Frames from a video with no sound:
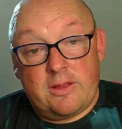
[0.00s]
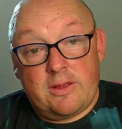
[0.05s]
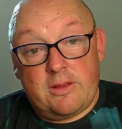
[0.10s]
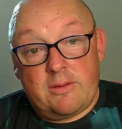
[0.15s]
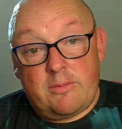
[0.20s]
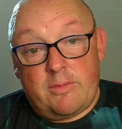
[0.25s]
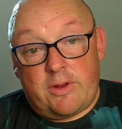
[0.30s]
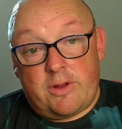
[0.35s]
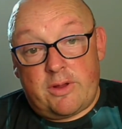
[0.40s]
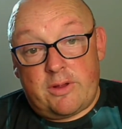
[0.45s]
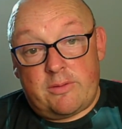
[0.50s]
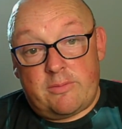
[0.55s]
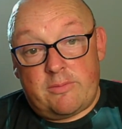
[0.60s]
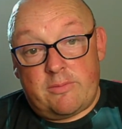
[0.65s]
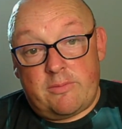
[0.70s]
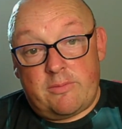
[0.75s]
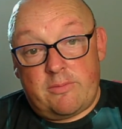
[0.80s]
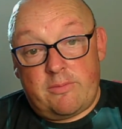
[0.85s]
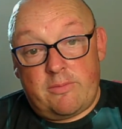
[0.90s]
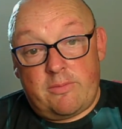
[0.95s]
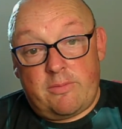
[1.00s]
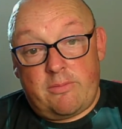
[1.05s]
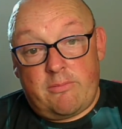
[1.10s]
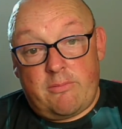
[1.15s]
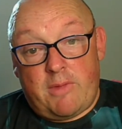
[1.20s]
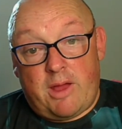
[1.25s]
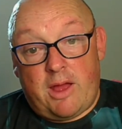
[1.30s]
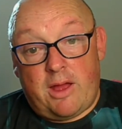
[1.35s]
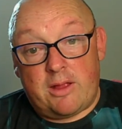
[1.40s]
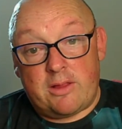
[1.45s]
But
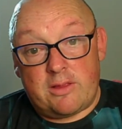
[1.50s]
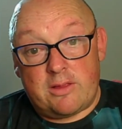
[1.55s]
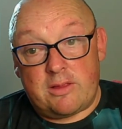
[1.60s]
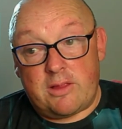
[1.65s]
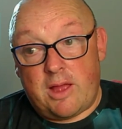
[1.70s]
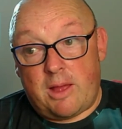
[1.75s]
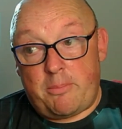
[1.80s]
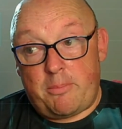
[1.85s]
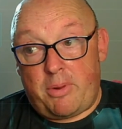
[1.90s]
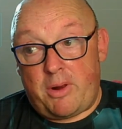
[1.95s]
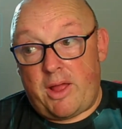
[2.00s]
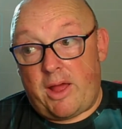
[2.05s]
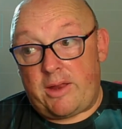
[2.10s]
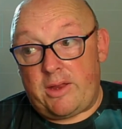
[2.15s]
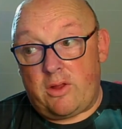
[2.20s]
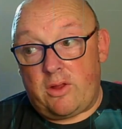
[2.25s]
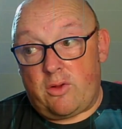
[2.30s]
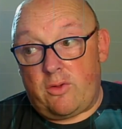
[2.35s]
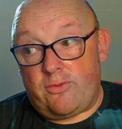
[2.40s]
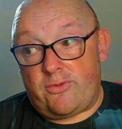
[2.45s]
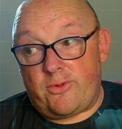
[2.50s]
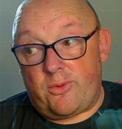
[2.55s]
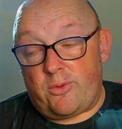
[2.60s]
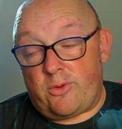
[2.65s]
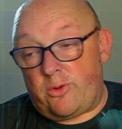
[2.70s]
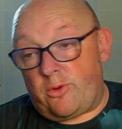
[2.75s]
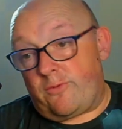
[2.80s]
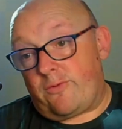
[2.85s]
I'm planning on doing another